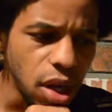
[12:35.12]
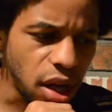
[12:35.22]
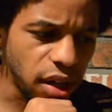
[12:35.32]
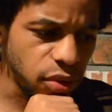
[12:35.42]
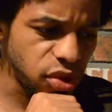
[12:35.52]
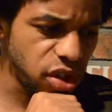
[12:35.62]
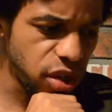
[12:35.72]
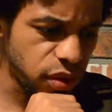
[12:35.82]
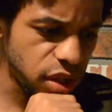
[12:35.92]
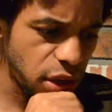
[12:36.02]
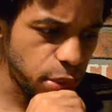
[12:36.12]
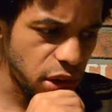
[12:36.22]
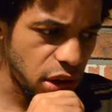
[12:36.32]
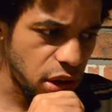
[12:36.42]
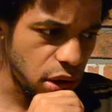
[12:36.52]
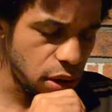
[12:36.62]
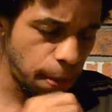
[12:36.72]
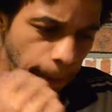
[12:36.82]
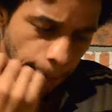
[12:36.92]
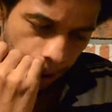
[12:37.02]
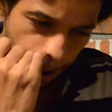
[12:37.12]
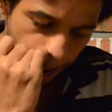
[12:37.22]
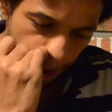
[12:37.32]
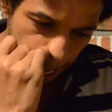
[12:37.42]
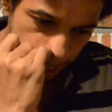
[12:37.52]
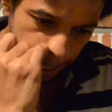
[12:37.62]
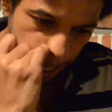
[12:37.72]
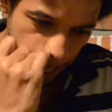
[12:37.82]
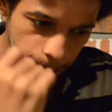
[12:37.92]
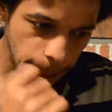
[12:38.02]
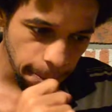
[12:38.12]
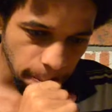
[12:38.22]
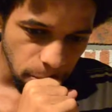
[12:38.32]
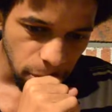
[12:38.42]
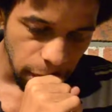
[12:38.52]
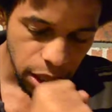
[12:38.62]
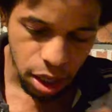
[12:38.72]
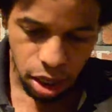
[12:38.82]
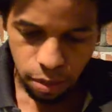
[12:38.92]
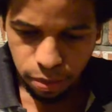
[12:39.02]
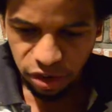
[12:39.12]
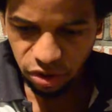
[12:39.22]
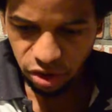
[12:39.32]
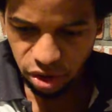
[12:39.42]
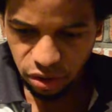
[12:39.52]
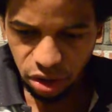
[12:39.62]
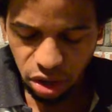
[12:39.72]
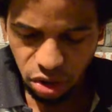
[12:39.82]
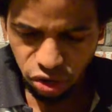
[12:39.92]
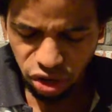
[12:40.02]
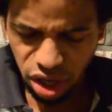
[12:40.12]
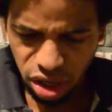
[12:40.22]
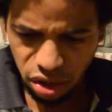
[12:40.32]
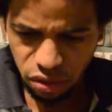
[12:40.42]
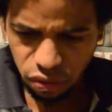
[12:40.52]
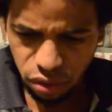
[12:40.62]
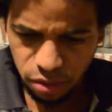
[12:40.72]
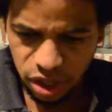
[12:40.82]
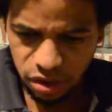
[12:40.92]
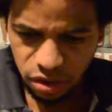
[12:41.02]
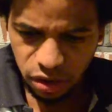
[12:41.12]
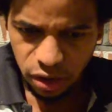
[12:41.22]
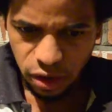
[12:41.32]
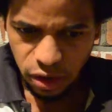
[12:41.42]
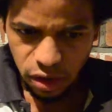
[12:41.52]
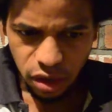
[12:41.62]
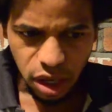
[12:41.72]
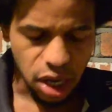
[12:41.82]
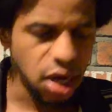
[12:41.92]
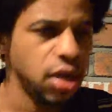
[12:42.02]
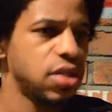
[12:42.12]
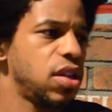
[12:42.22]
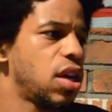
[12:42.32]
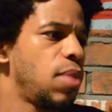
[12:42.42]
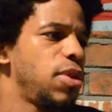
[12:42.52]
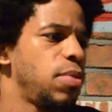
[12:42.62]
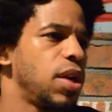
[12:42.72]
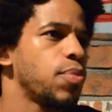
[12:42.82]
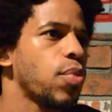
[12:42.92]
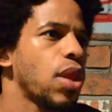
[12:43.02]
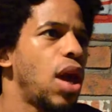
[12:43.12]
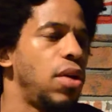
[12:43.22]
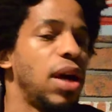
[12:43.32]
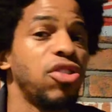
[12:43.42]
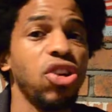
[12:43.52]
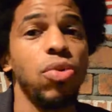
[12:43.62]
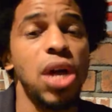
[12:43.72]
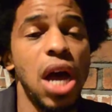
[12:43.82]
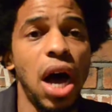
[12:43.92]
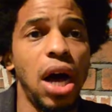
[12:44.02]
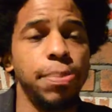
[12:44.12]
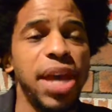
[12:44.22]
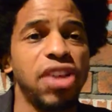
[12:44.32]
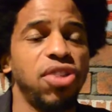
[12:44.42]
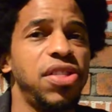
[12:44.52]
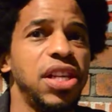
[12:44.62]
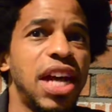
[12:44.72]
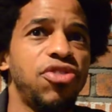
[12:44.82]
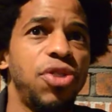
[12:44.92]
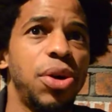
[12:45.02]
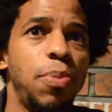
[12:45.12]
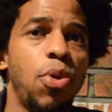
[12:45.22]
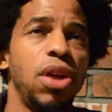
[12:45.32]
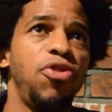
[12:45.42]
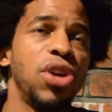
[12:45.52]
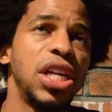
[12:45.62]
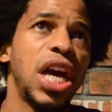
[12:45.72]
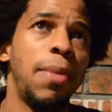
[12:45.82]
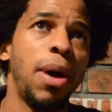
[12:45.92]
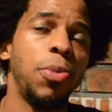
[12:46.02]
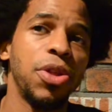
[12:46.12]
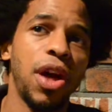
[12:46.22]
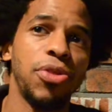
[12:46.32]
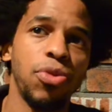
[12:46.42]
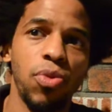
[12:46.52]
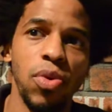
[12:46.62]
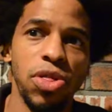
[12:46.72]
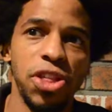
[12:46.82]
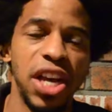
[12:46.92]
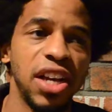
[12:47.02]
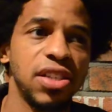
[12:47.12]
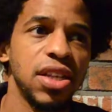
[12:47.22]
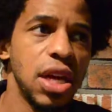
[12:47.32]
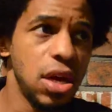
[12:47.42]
There was another example that I had for this. Best alternative to negotiate agreement. It's not coming to me. Anyway, so I think that's very important. If you can come up with other things,